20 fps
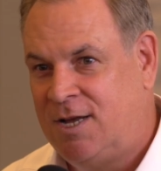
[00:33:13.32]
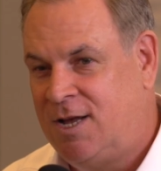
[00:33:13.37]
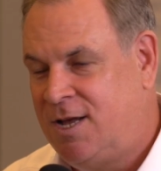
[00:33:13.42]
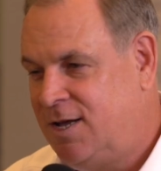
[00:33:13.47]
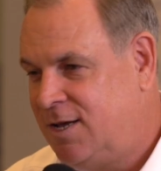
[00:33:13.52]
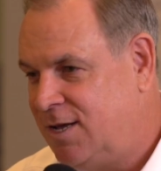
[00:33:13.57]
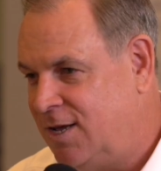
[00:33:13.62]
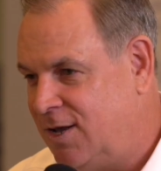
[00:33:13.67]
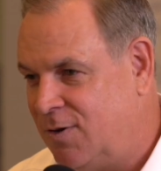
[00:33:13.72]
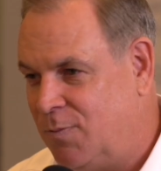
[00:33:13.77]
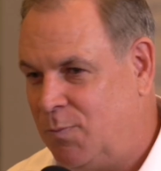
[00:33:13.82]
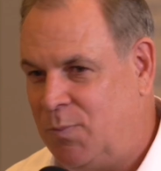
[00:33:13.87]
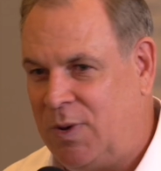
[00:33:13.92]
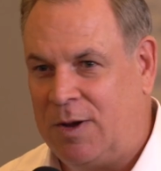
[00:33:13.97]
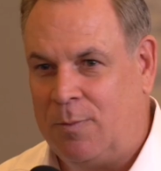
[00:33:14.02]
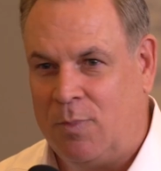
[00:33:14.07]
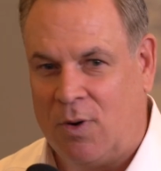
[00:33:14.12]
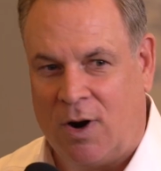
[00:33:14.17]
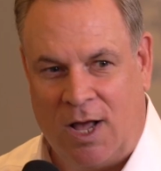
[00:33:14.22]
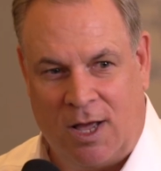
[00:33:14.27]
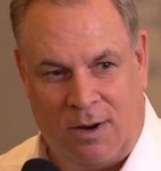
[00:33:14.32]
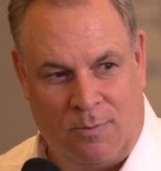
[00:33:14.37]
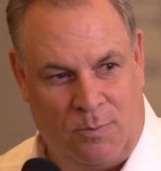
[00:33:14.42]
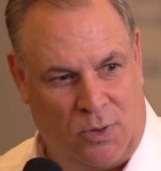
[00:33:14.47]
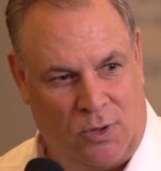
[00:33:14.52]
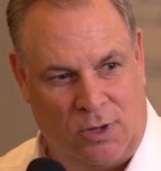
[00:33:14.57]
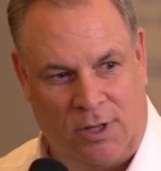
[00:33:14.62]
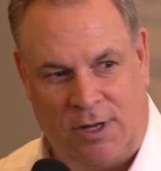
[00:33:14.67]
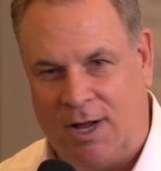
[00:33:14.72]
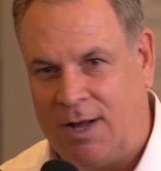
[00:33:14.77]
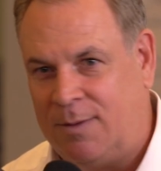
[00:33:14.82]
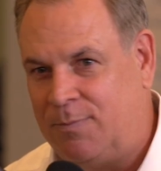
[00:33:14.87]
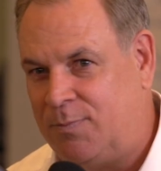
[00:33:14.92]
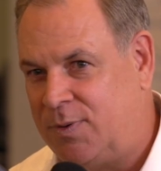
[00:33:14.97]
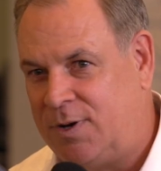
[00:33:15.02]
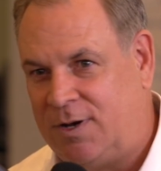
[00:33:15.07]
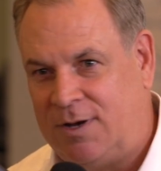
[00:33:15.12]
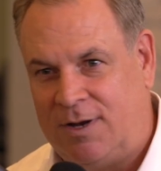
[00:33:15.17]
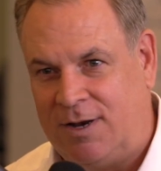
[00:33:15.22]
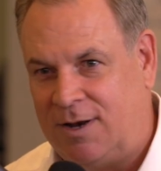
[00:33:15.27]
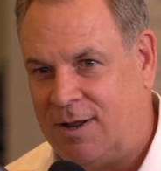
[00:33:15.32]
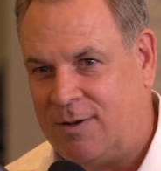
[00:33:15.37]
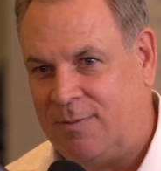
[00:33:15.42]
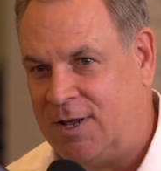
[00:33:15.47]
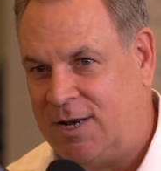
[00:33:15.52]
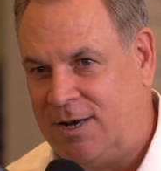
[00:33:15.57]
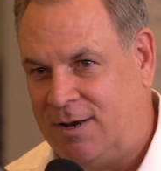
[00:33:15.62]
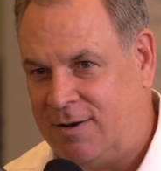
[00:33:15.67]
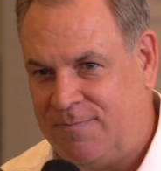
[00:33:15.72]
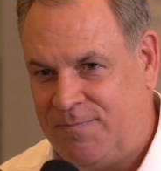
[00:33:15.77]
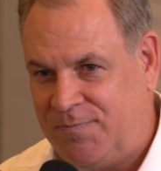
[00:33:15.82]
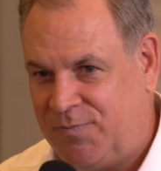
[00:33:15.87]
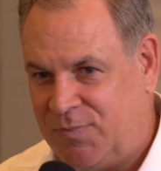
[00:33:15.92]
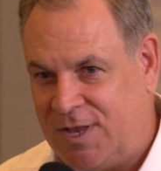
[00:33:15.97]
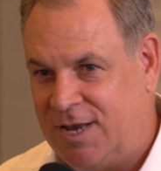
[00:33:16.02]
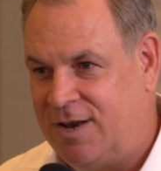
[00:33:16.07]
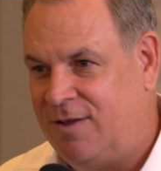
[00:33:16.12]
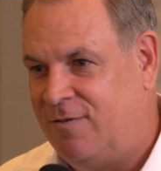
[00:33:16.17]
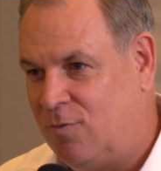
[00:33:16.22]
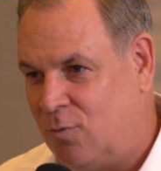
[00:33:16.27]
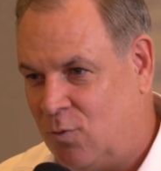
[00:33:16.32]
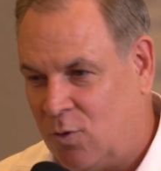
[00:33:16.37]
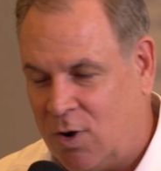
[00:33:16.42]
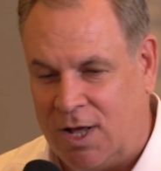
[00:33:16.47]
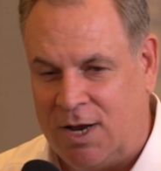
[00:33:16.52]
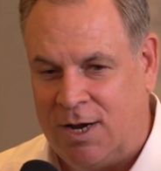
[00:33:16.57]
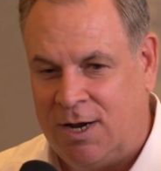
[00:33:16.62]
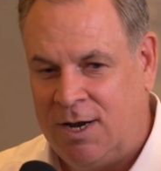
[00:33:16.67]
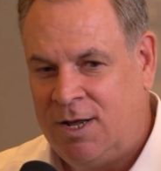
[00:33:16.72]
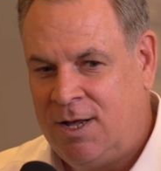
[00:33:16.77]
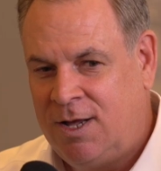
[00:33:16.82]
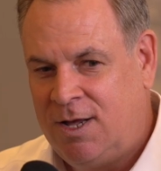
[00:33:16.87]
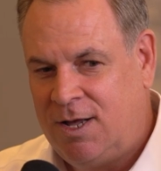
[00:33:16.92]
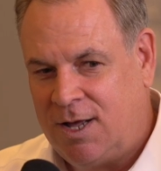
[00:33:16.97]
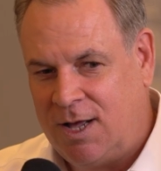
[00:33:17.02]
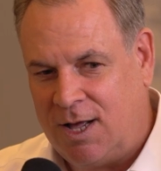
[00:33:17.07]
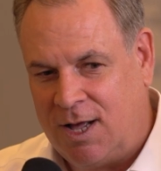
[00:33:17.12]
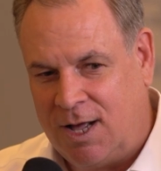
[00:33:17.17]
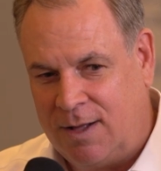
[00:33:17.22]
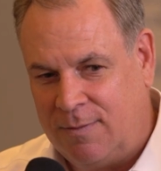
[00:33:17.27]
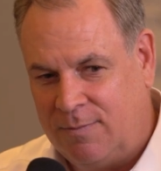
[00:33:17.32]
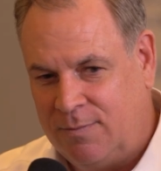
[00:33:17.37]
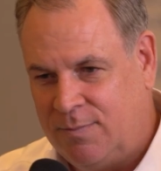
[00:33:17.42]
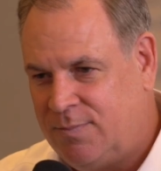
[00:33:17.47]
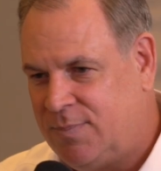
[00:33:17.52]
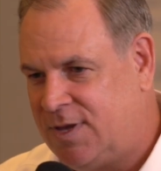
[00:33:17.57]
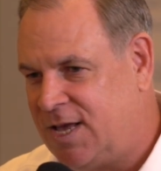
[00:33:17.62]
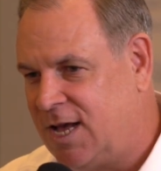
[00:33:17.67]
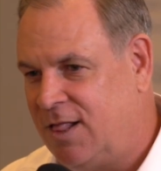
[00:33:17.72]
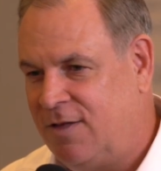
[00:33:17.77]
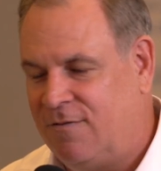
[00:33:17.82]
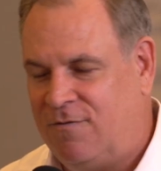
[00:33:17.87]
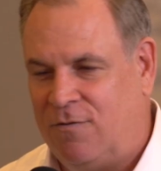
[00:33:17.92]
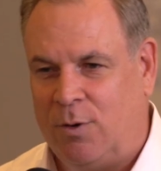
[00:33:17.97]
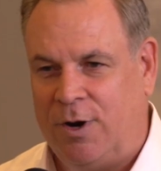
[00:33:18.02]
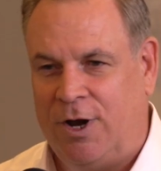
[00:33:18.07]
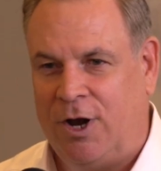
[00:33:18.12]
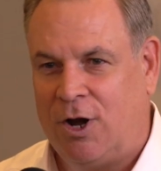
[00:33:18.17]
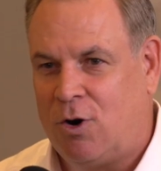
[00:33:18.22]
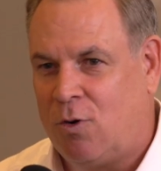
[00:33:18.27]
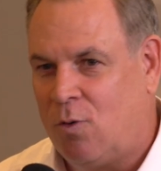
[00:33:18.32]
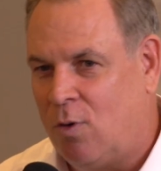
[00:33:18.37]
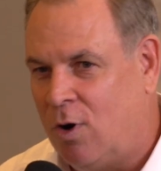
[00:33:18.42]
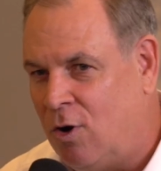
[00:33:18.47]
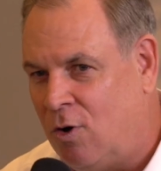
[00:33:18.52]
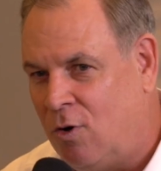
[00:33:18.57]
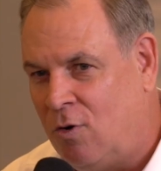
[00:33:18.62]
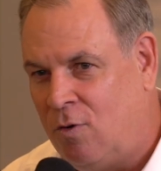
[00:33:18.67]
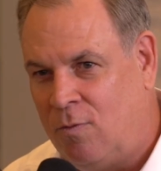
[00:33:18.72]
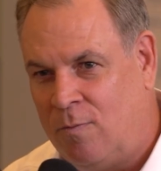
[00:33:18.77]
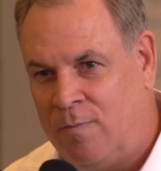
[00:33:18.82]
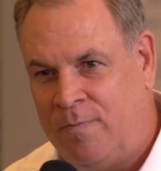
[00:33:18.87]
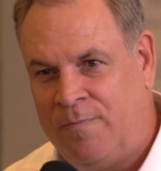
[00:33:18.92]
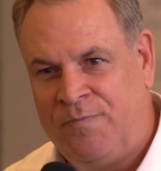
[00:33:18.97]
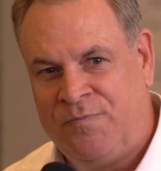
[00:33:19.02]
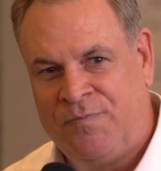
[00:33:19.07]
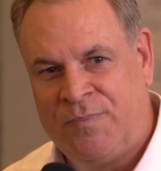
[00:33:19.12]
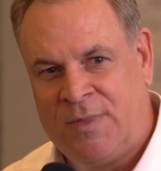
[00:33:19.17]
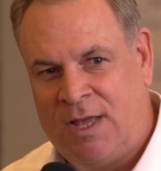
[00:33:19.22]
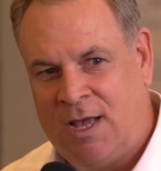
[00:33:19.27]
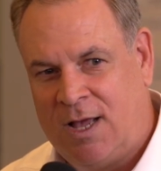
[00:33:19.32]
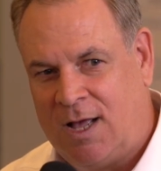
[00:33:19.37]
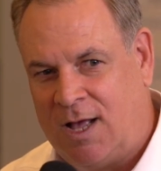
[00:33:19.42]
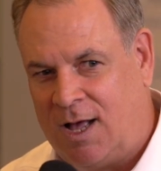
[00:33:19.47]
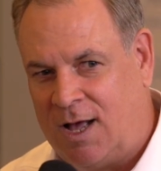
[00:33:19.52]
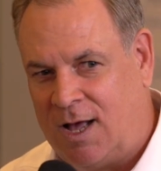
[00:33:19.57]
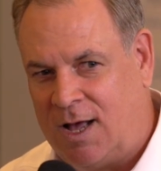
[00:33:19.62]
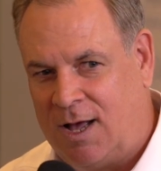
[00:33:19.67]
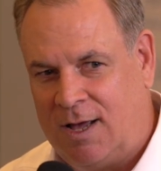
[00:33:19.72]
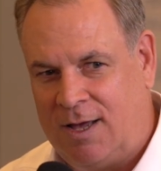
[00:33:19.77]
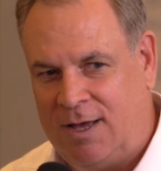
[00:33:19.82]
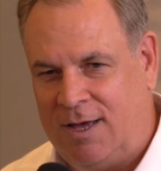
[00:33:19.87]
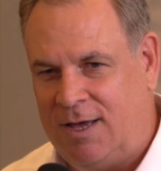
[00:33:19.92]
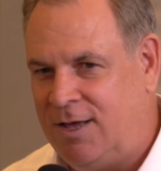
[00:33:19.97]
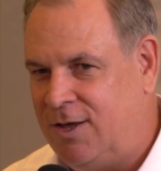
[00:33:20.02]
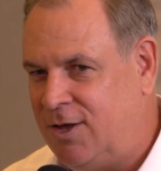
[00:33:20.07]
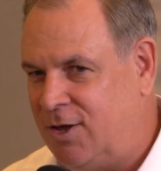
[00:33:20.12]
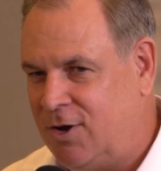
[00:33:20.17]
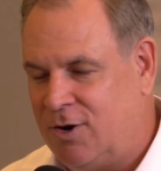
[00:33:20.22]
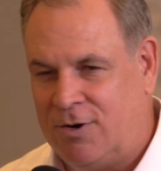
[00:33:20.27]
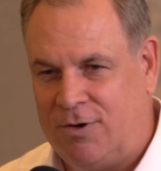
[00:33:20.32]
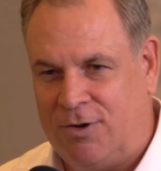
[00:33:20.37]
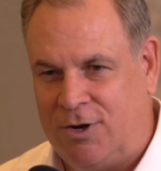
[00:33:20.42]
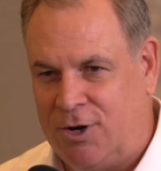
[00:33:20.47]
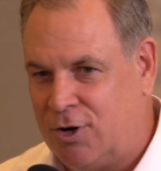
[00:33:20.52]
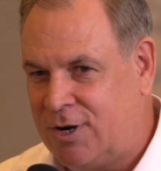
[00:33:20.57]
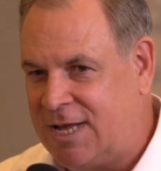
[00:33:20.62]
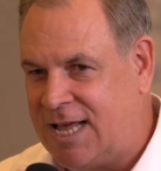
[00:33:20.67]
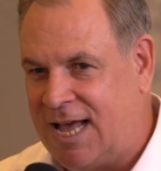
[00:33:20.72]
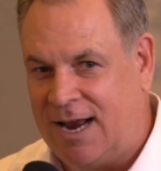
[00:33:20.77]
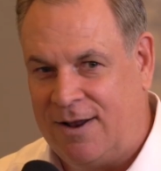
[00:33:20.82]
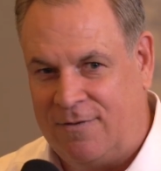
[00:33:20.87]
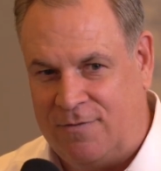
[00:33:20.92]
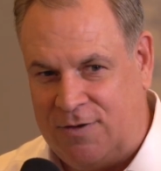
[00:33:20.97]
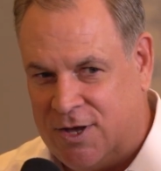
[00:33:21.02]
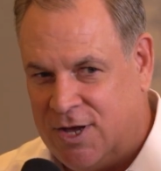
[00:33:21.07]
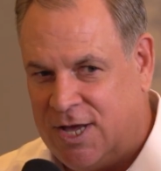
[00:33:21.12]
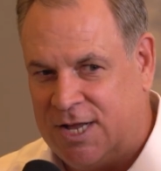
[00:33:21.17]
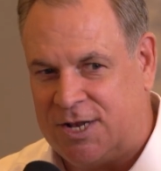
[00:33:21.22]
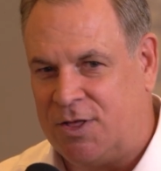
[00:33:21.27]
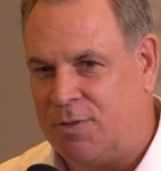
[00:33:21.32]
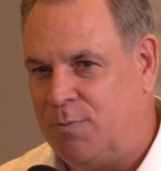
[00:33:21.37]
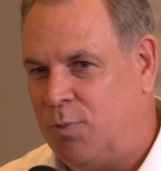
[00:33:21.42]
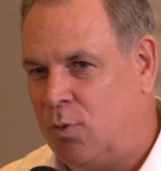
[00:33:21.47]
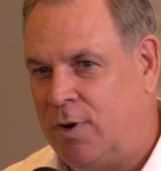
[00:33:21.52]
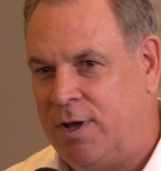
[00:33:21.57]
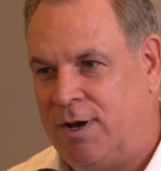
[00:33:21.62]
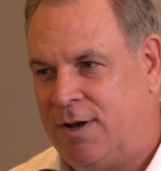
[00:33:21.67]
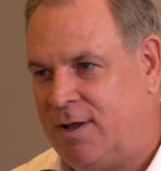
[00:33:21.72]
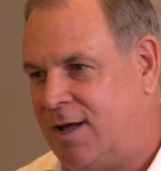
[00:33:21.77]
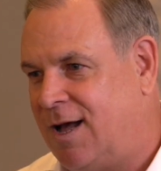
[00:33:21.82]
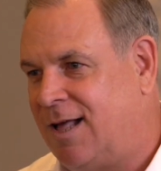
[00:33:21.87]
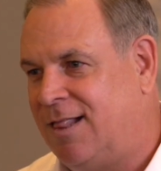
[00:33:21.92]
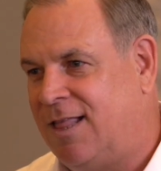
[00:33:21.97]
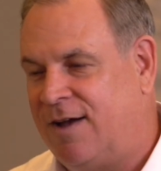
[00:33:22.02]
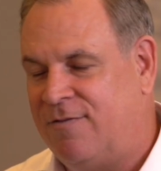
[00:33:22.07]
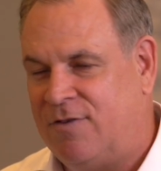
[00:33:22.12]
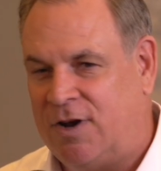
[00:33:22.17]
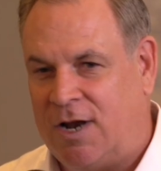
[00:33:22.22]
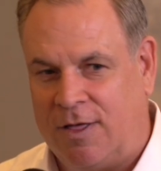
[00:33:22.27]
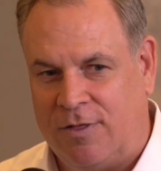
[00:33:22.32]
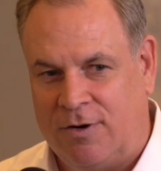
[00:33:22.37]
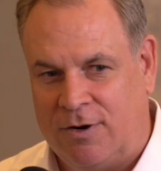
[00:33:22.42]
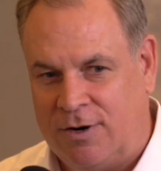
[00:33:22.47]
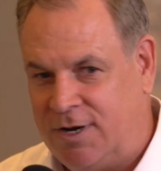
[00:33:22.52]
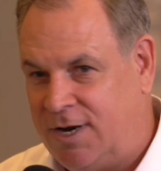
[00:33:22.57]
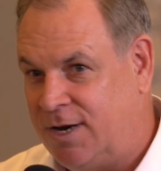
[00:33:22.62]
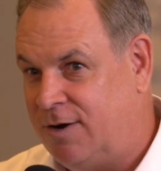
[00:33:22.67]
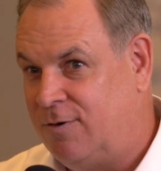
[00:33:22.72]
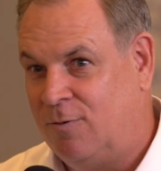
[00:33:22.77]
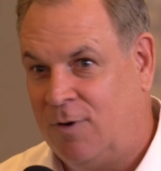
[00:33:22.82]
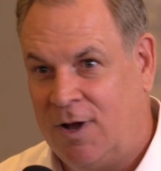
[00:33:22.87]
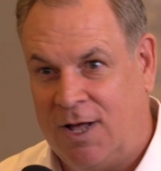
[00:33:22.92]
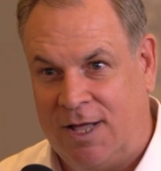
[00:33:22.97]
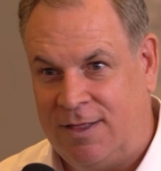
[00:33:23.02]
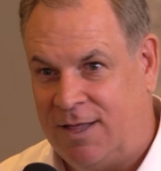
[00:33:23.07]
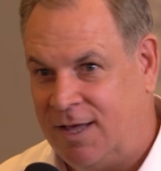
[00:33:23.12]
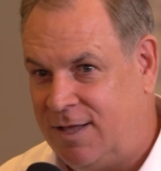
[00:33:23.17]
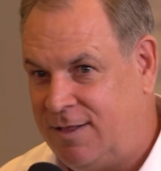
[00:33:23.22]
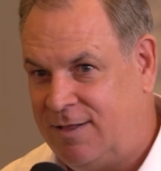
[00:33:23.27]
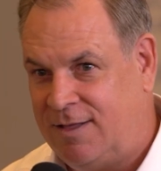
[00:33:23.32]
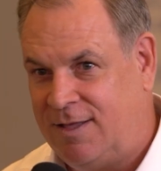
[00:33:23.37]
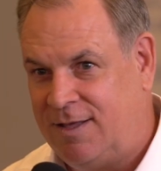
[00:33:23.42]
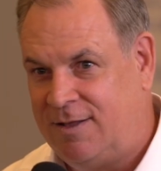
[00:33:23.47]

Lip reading: Big Brown pulling up and didn't even run, California Chrome. You're kind of, you get to the point, I'll have another, didn't run. They